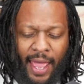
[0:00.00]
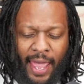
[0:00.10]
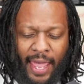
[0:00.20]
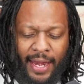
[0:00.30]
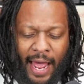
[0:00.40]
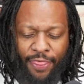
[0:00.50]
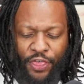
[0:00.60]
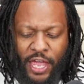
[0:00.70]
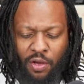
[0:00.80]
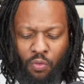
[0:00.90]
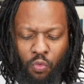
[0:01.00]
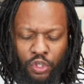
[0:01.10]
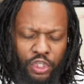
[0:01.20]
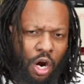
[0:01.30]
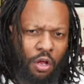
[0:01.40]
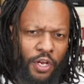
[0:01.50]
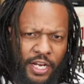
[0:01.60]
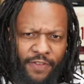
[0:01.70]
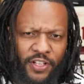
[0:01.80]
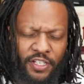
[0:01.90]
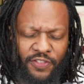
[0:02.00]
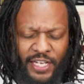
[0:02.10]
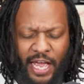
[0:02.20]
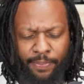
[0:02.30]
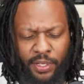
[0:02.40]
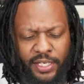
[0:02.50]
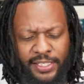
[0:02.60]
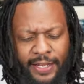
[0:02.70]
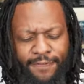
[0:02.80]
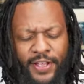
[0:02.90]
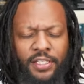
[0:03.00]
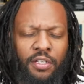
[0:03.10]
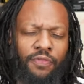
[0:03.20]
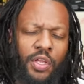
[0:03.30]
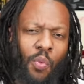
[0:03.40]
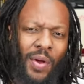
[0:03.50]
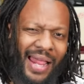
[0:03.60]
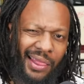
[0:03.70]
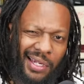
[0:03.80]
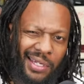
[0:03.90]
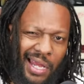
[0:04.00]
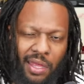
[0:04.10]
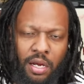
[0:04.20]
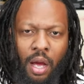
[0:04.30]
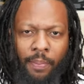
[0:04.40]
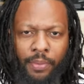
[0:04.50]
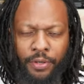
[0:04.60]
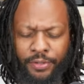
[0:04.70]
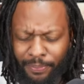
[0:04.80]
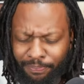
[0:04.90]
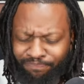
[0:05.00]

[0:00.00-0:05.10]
And I think we'll start on the defensive side, because defensively, when I looked at the numbers,